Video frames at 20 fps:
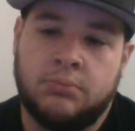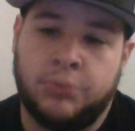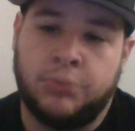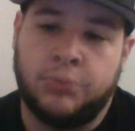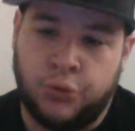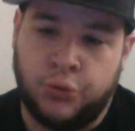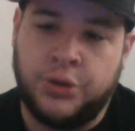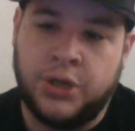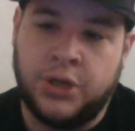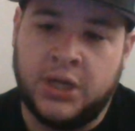
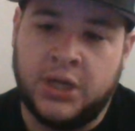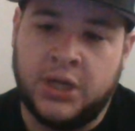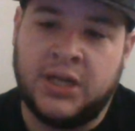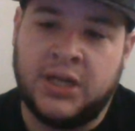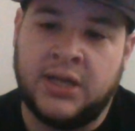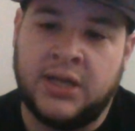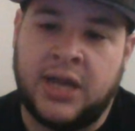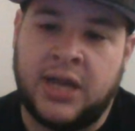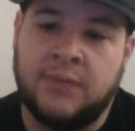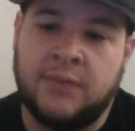Who are you going to
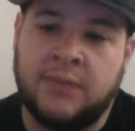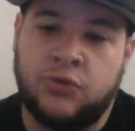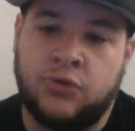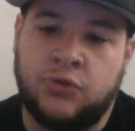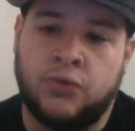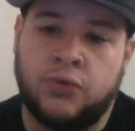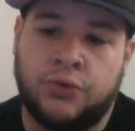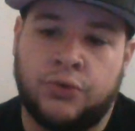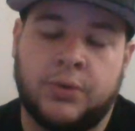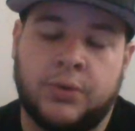get game
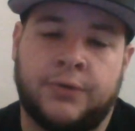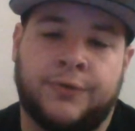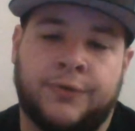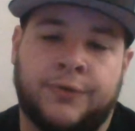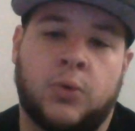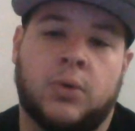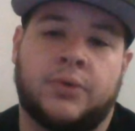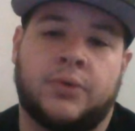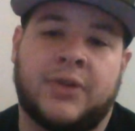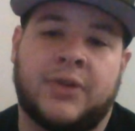2, 3, and
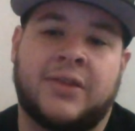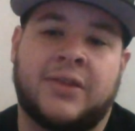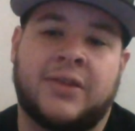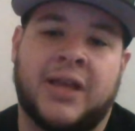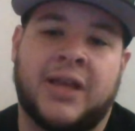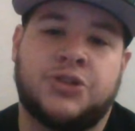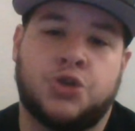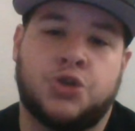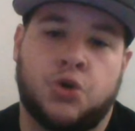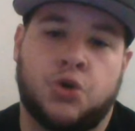4?
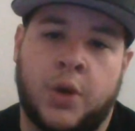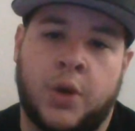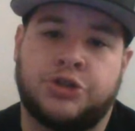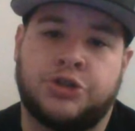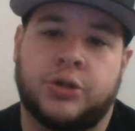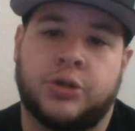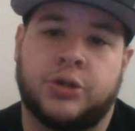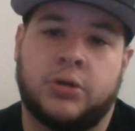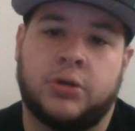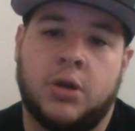That's your
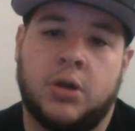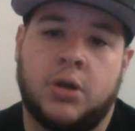question.